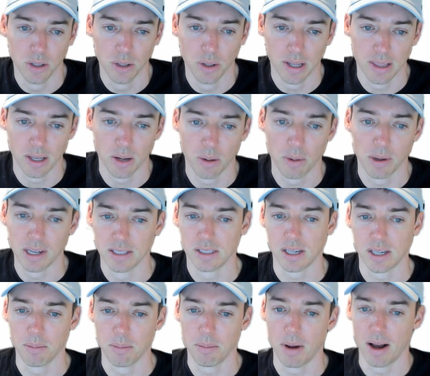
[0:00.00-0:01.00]
I think we can
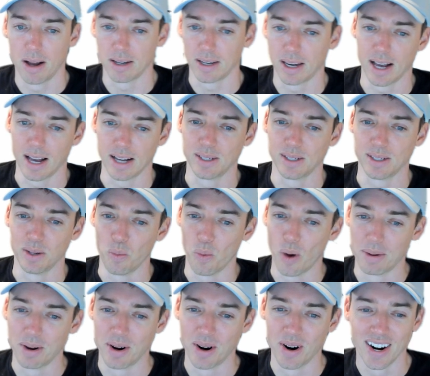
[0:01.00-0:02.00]
skip podcasts and
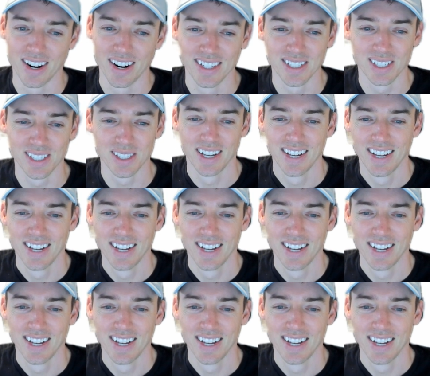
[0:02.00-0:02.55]
webinars.